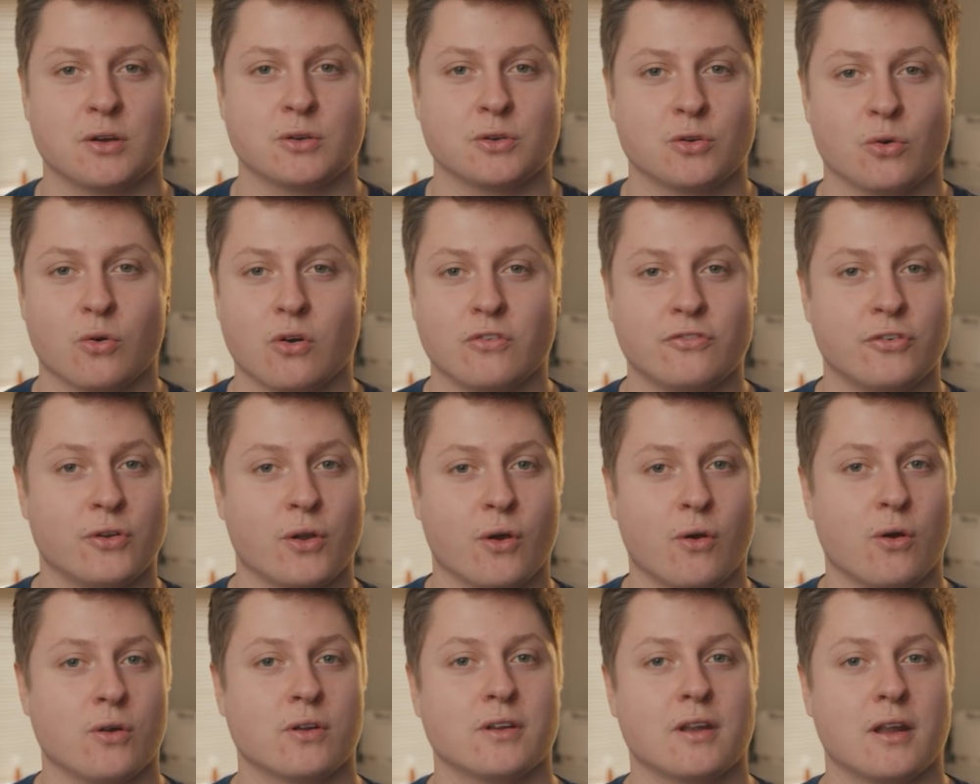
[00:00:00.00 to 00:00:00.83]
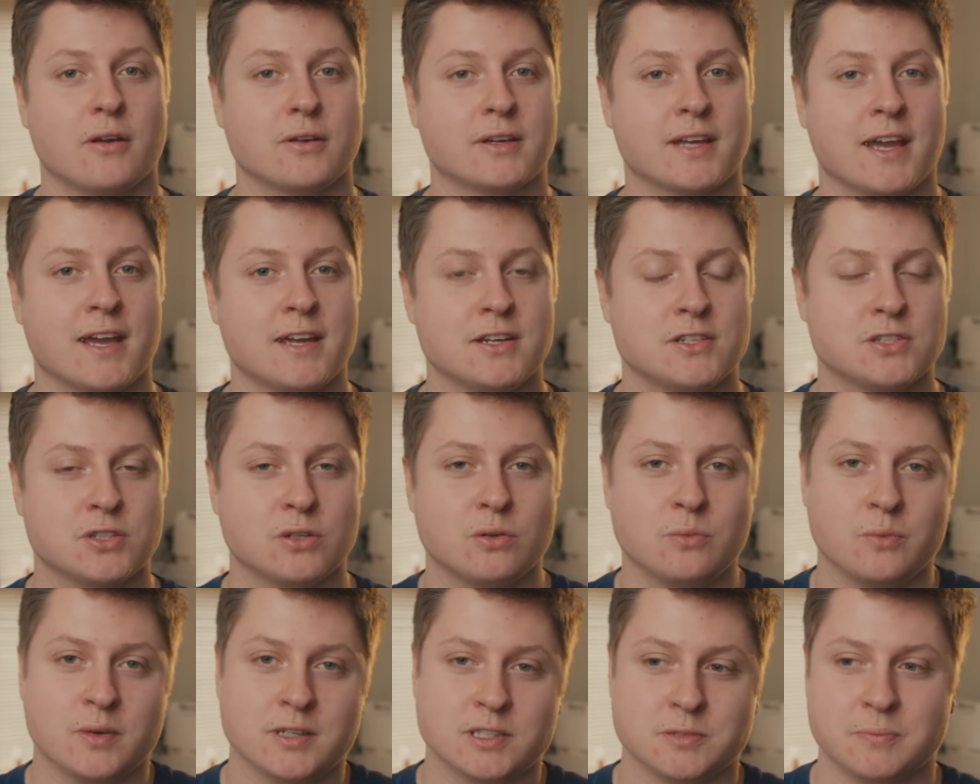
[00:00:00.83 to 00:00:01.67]
you're often on
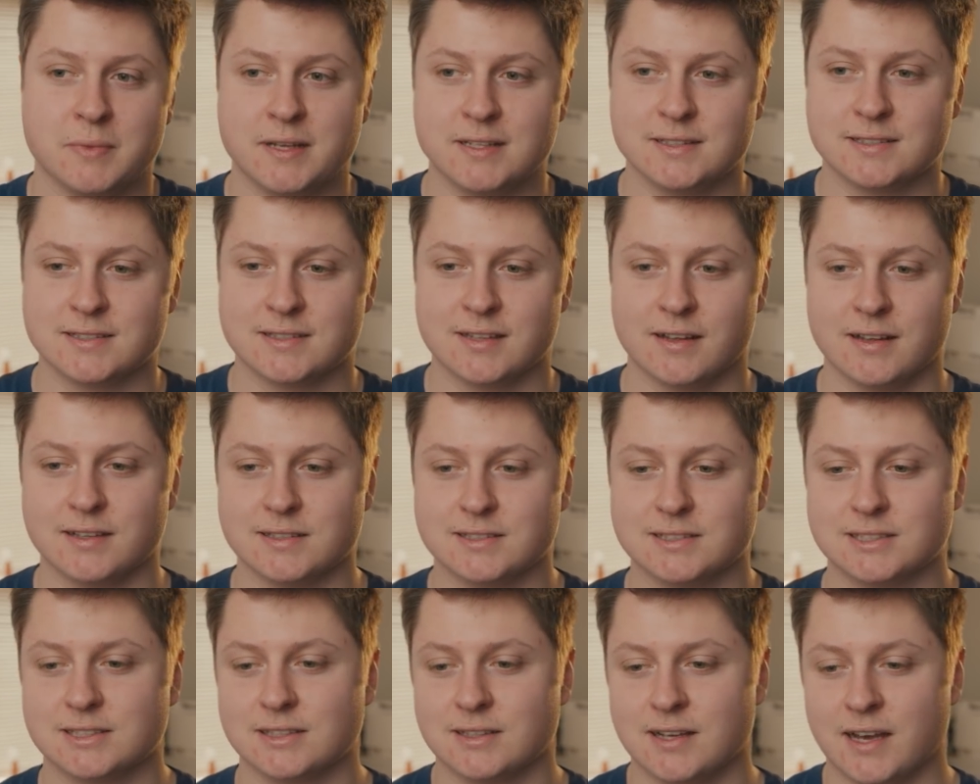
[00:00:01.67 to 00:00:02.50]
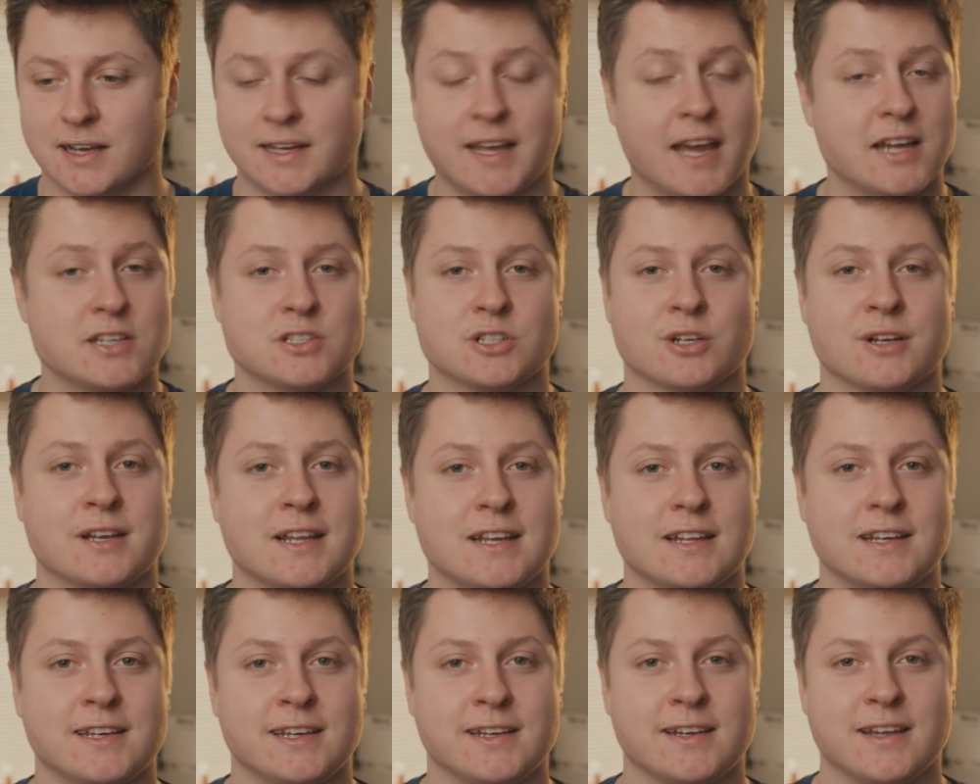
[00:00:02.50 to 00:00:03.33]
location, which means that
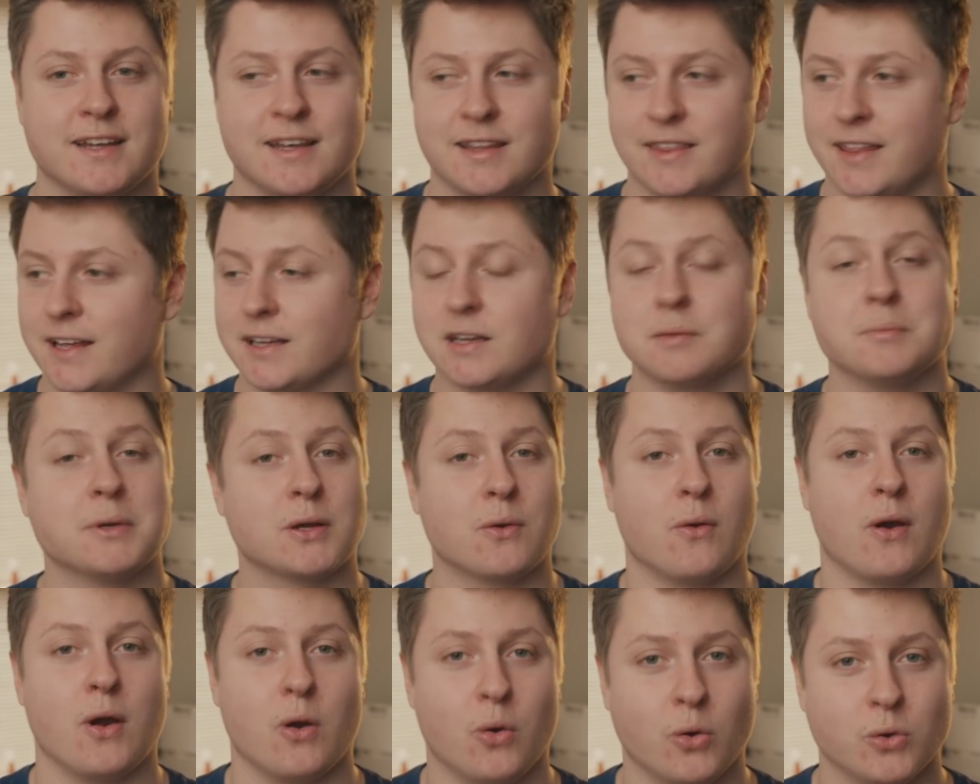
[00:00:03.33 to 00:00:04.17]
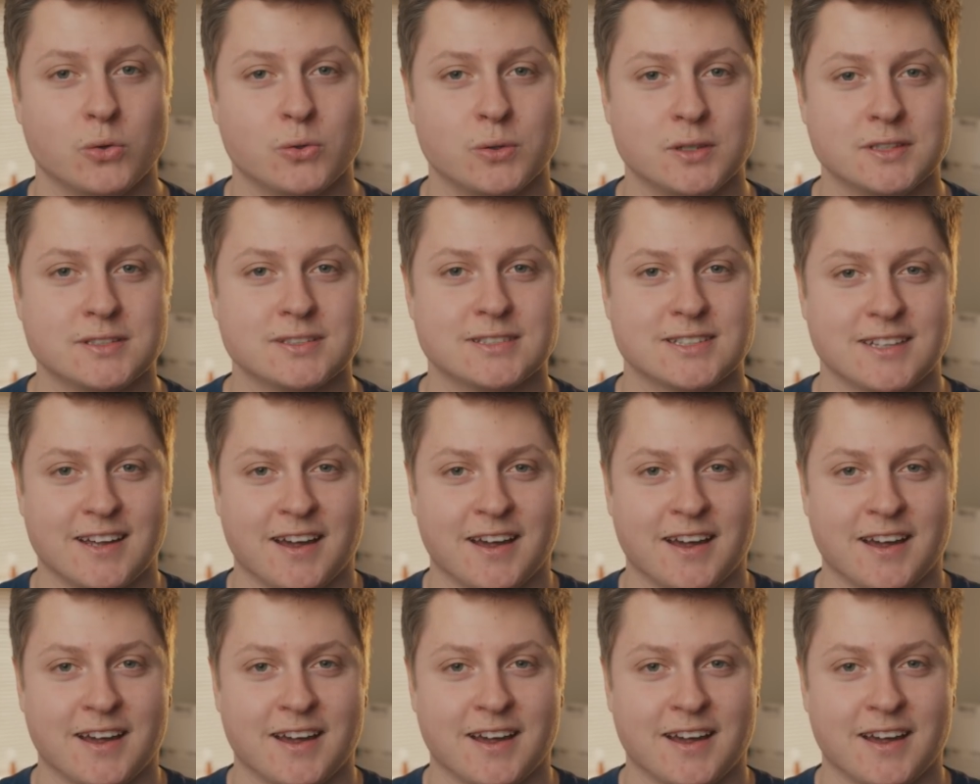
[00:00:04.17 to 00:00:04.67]
occasionally they can be quite awkward.